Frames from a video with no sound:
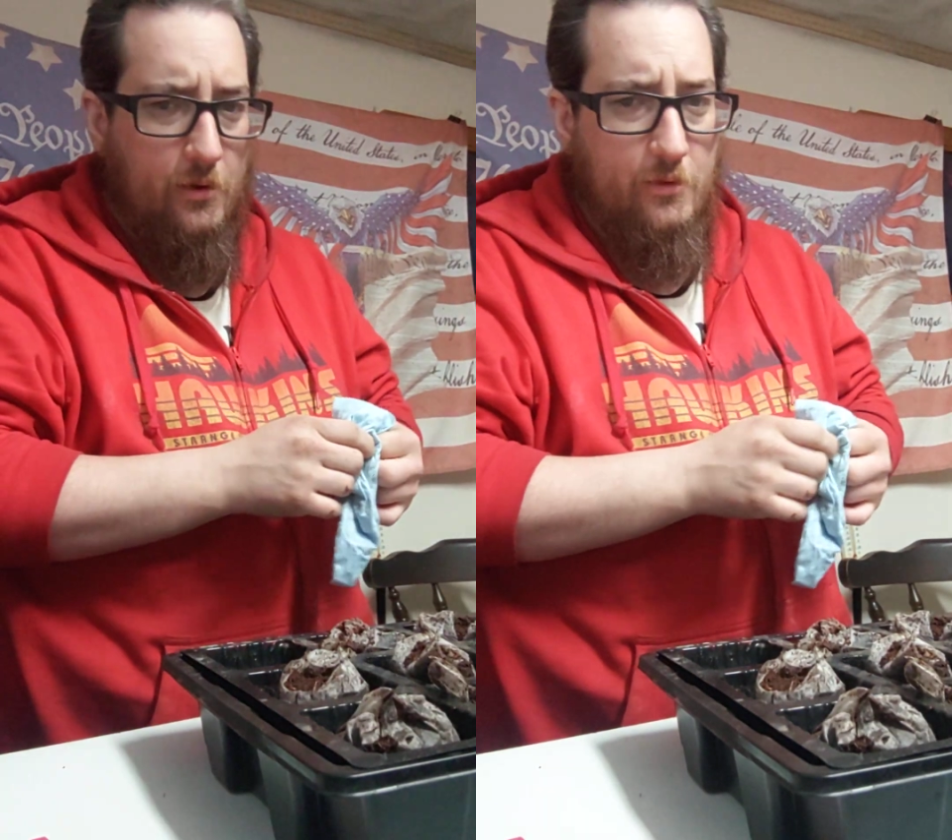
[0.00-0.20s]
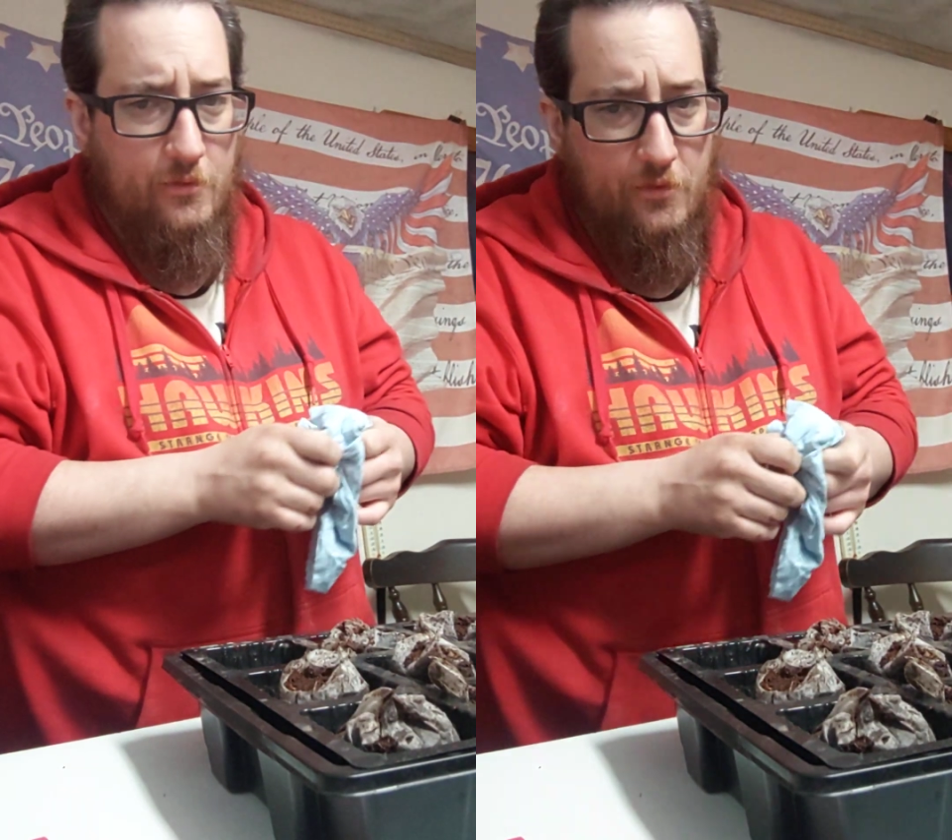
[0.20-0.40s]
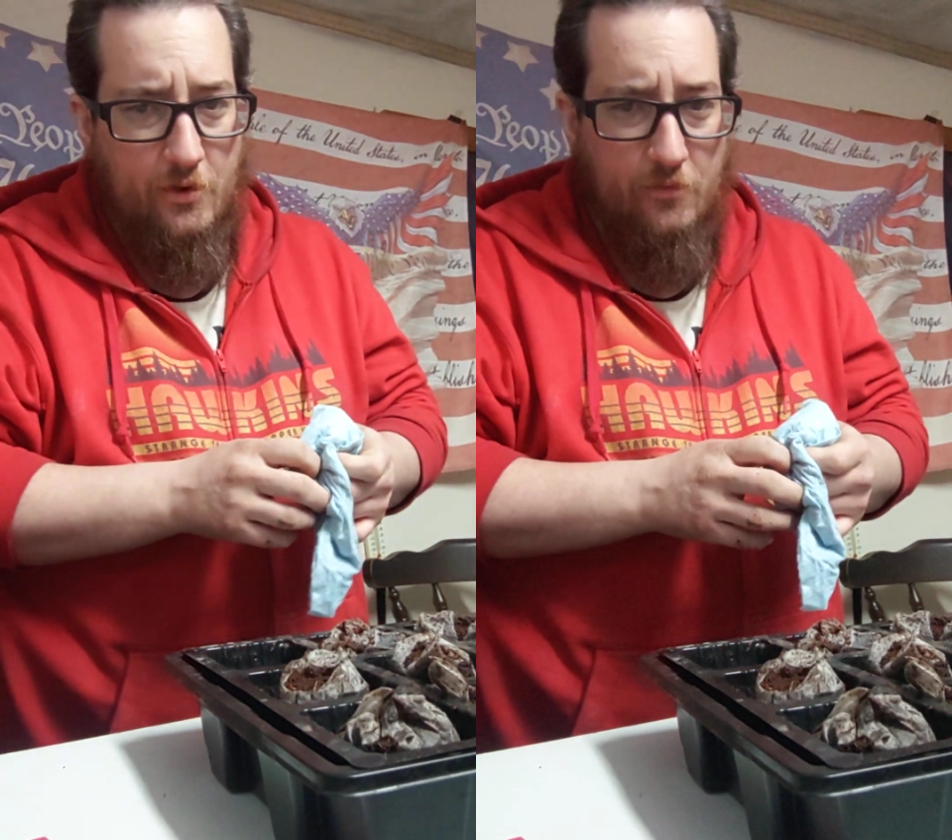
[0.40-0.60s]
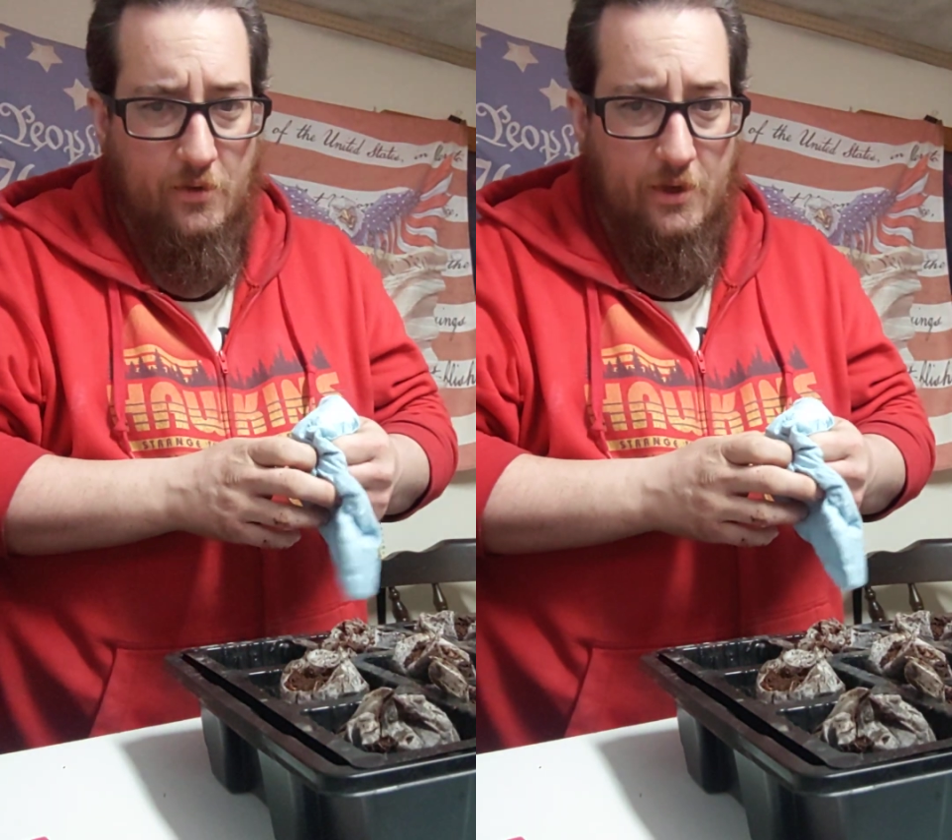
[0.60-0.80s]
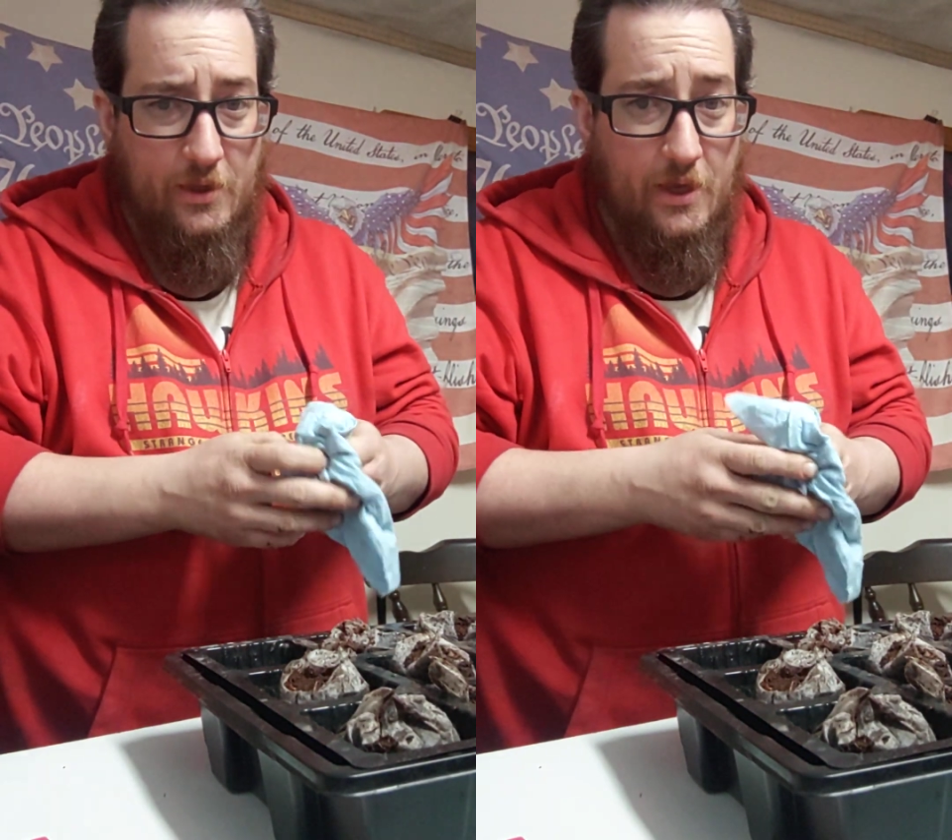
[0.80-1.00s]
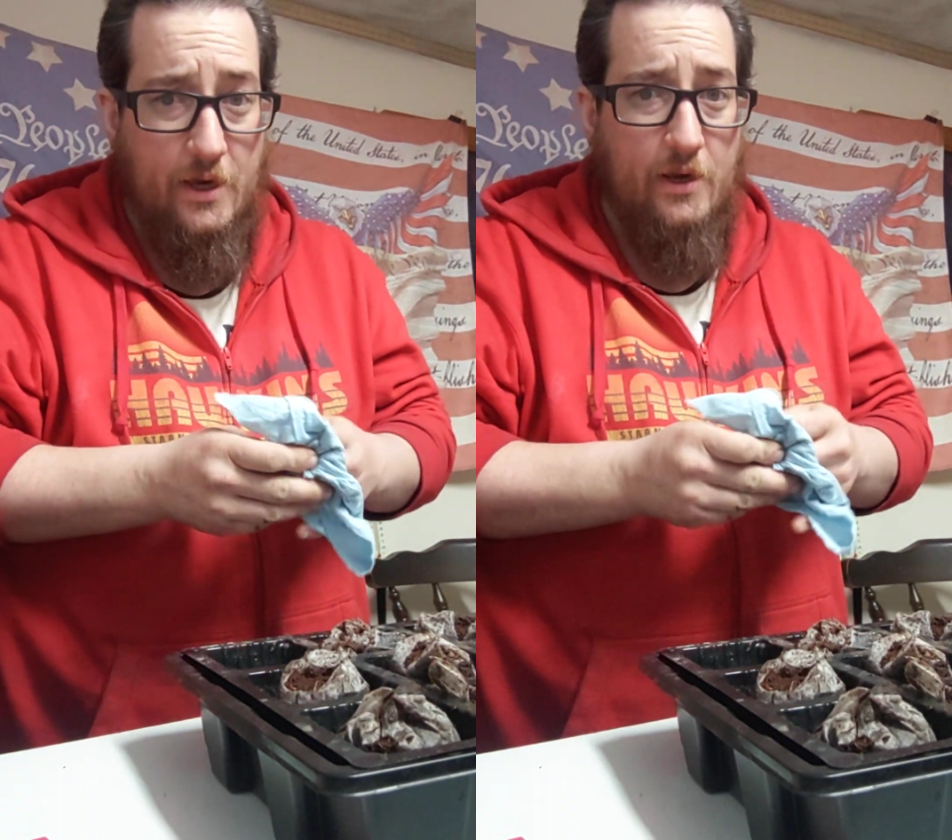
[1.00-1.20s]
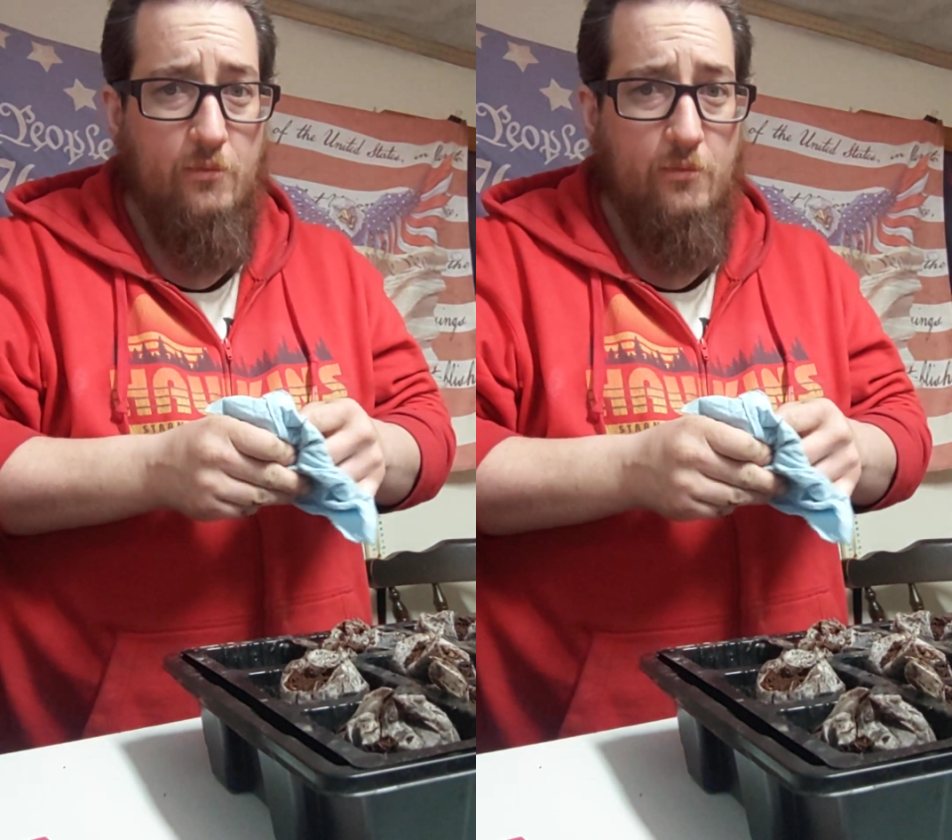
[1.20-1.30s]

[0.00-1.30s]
and stuff like that.